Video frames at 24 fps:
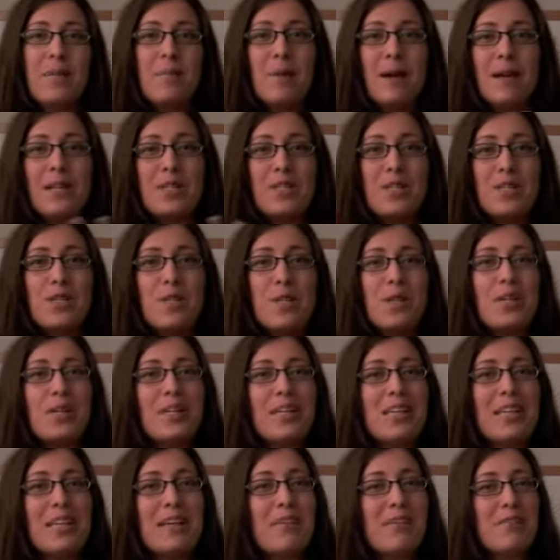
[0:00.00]
my
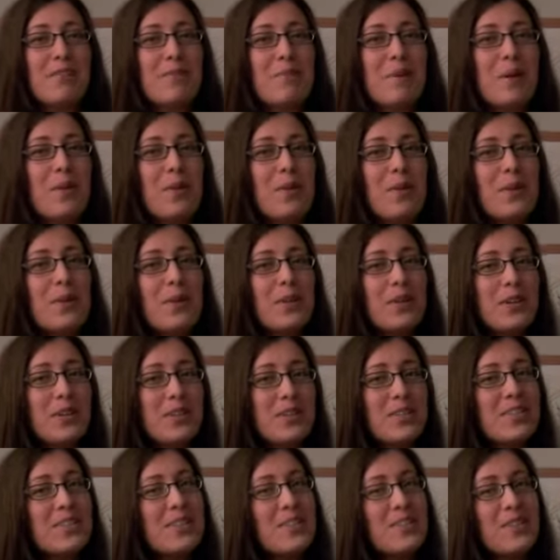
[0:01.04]
journey of
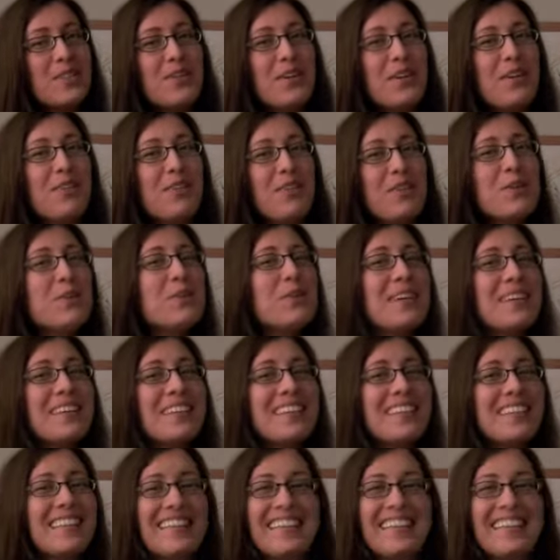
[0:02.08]
motherhood, if you will.